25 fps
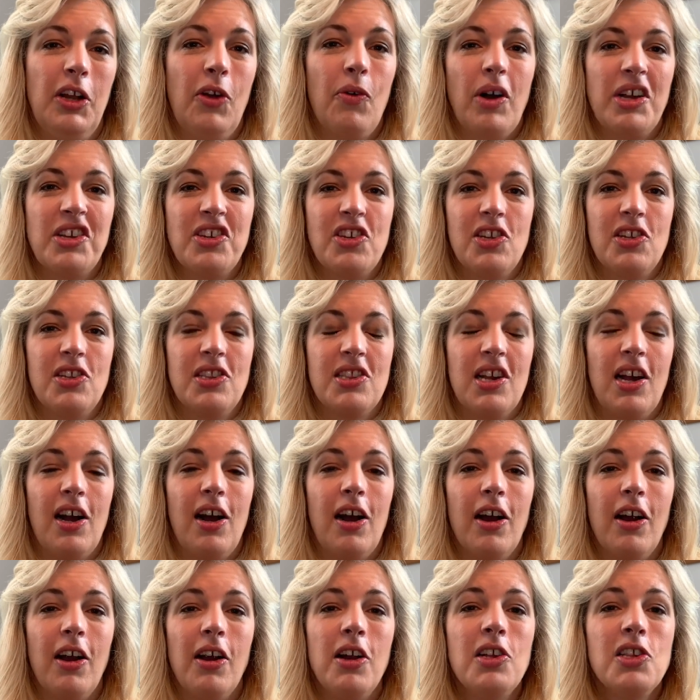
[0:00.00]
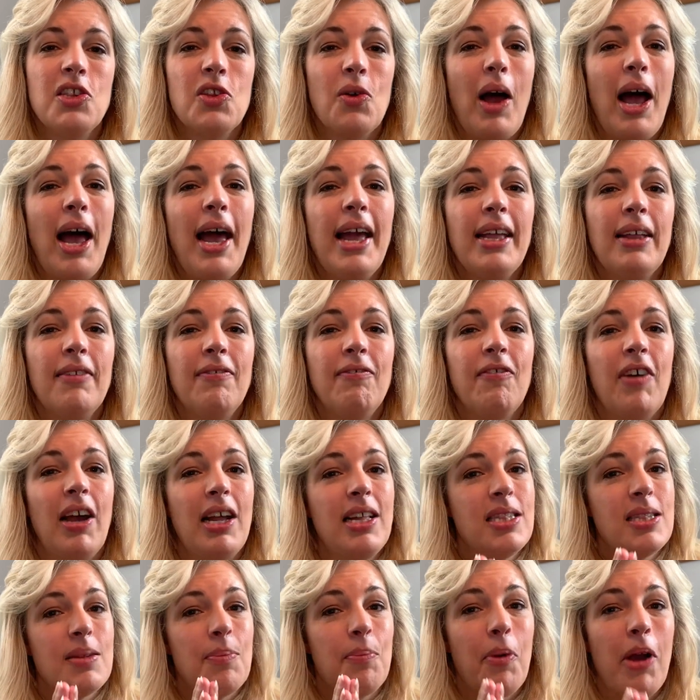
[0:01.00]
questions are so I can
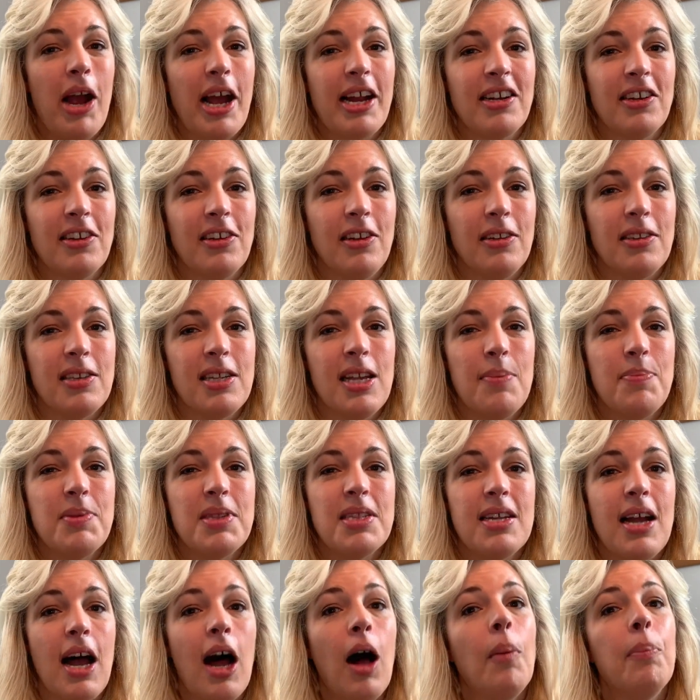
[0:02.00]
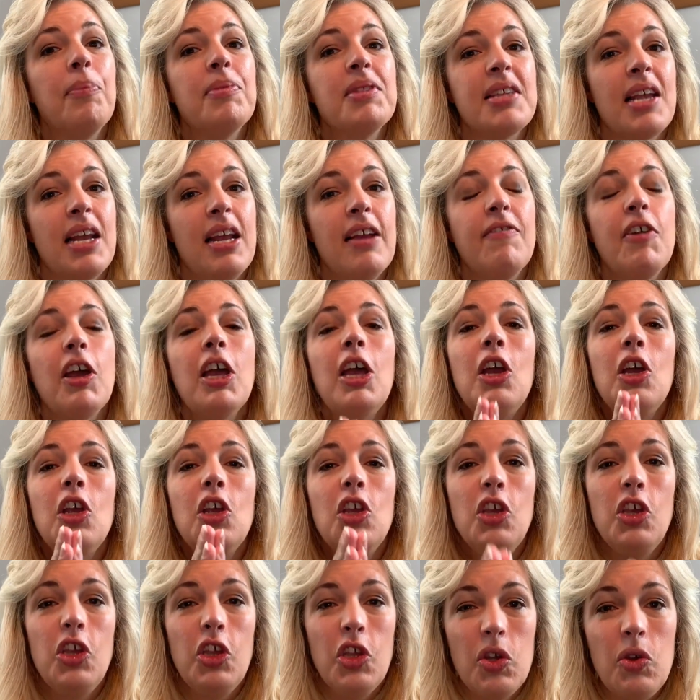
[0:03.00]
find some practical tips to help save
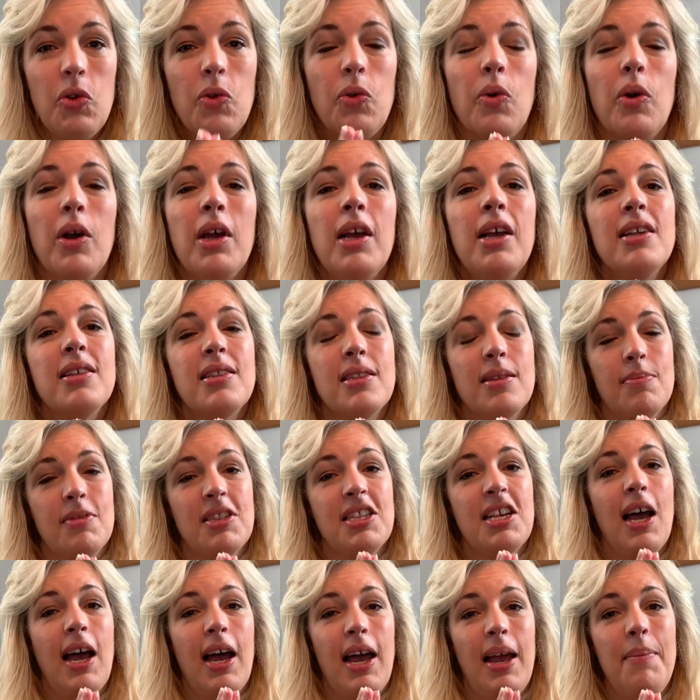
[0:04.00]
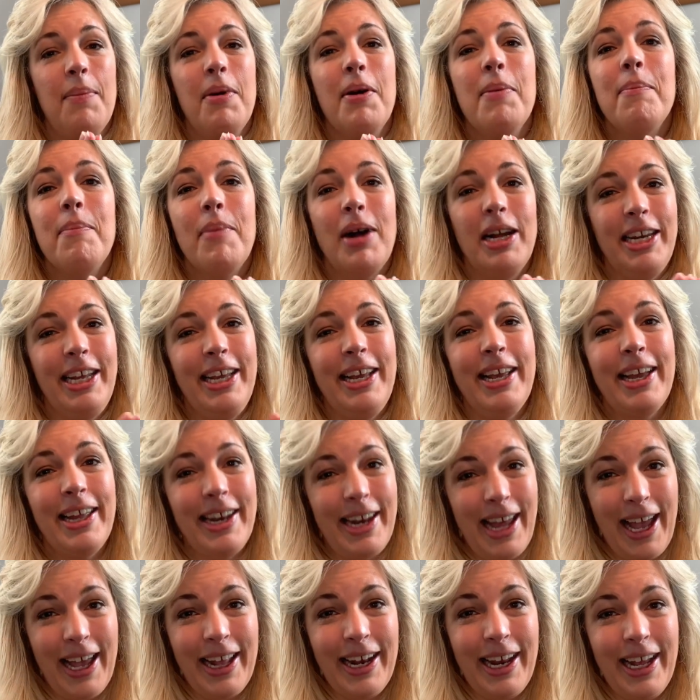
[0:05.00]
you some time, money, and
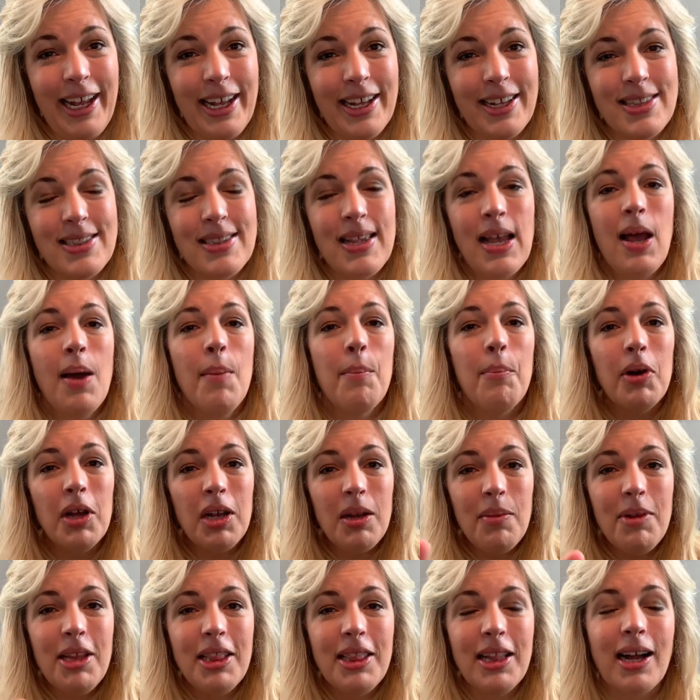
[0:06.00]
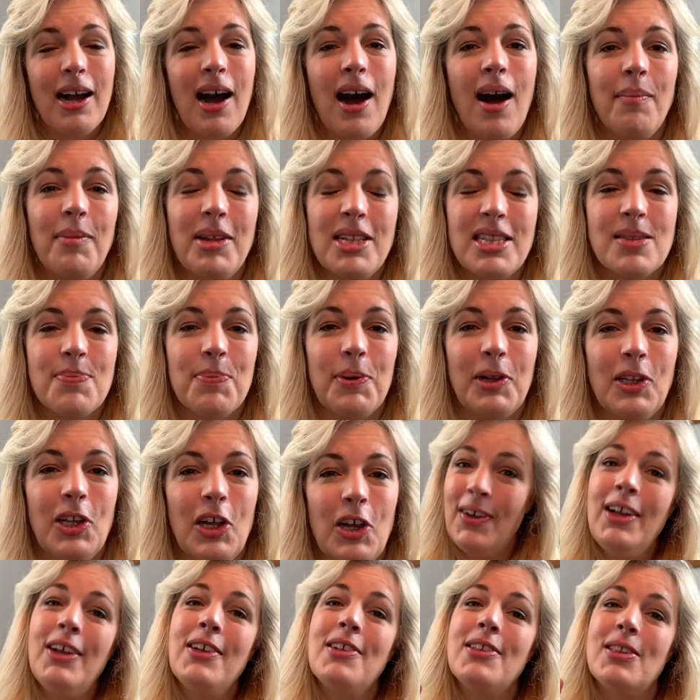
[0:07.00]
headaches. Put them in the comments below
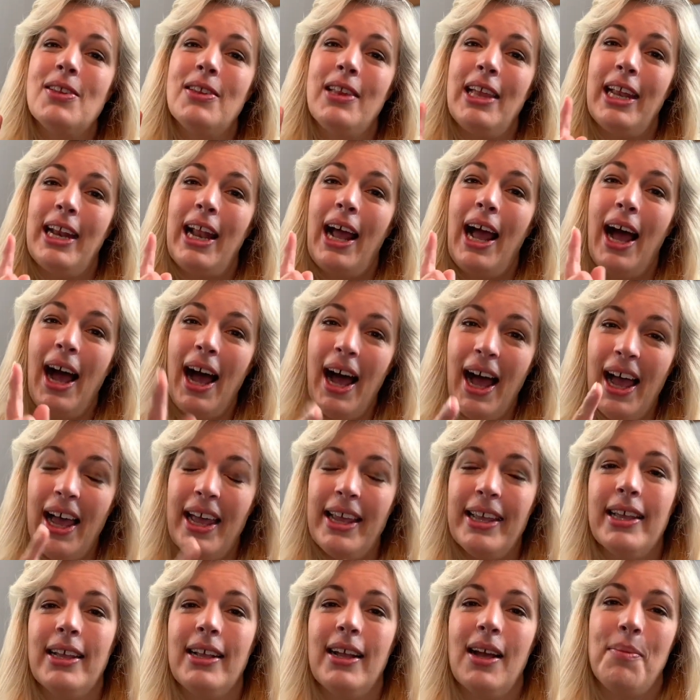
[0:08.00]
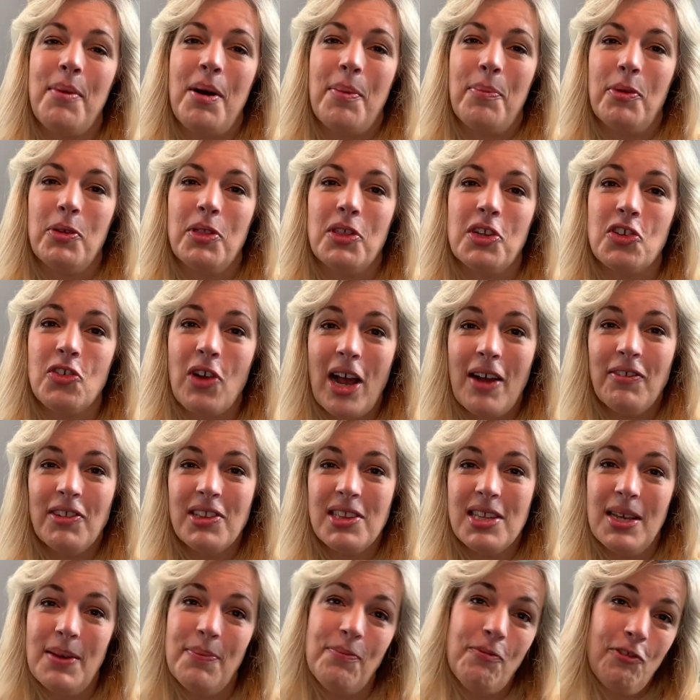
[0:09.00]
so that I can come up with a travel
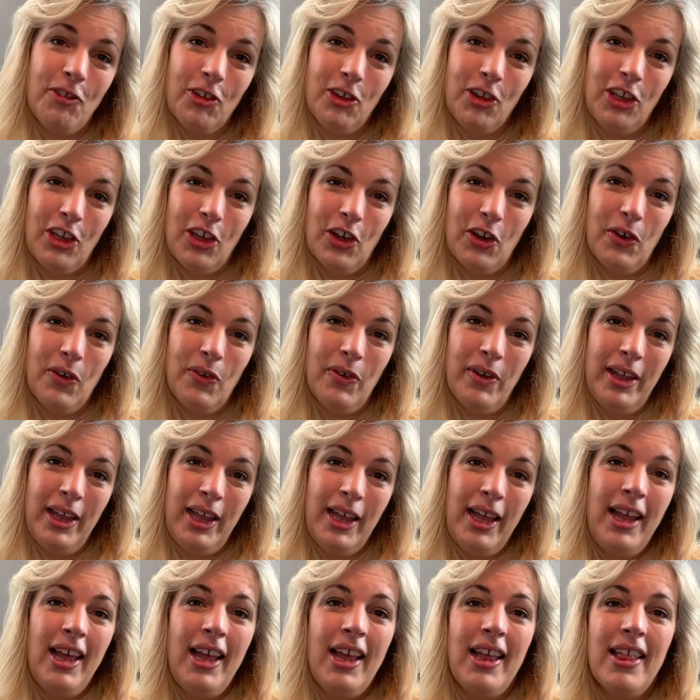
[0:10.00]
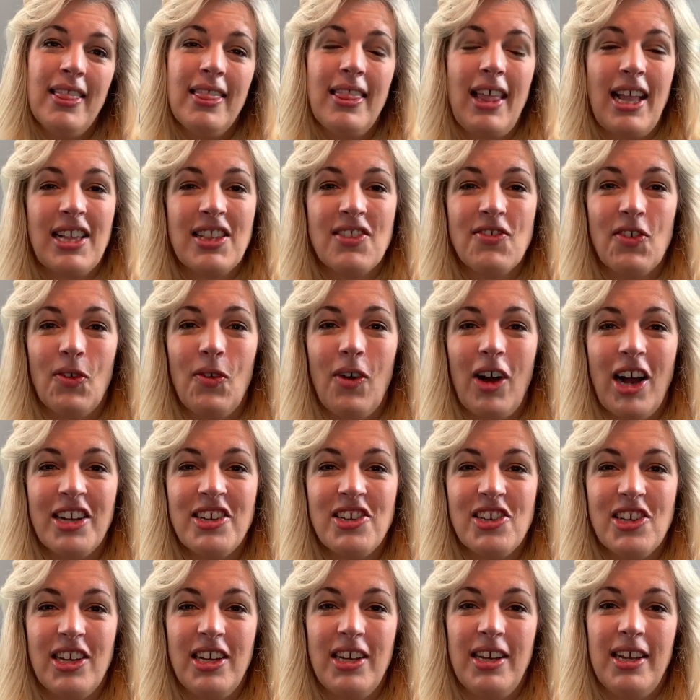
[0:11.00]
tip for you. Thanks for
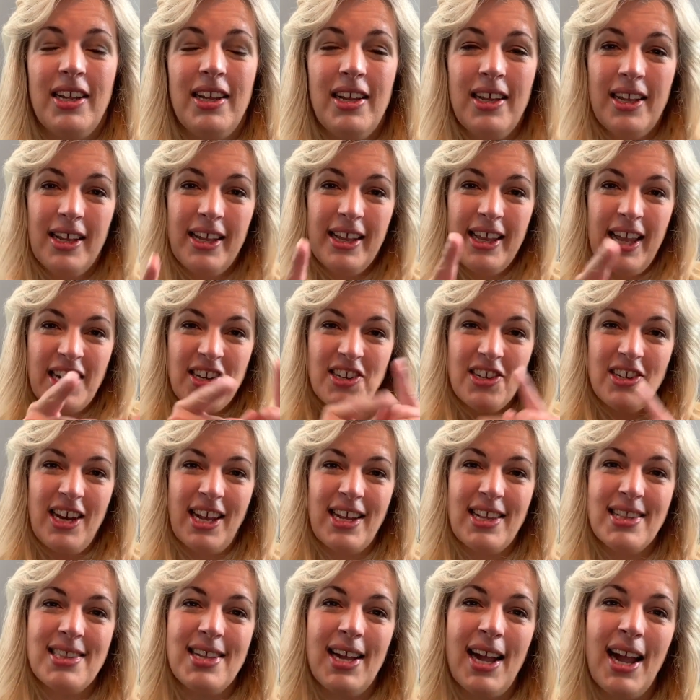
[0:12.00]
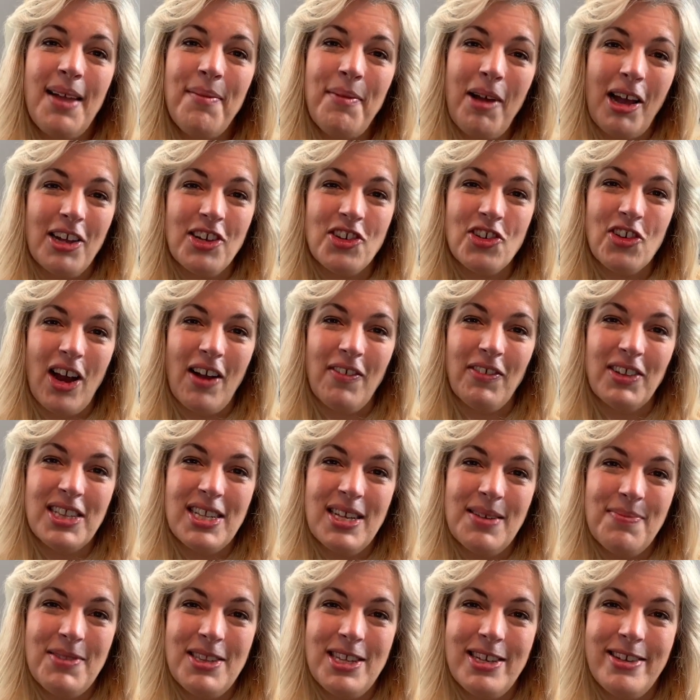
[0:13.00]
watching. Catch you next time on Travel
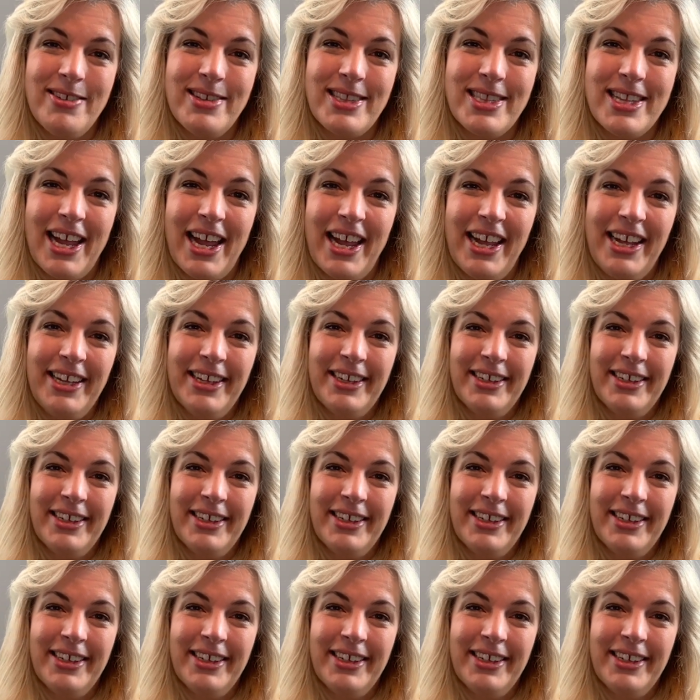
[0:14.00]
Tip Tuesday.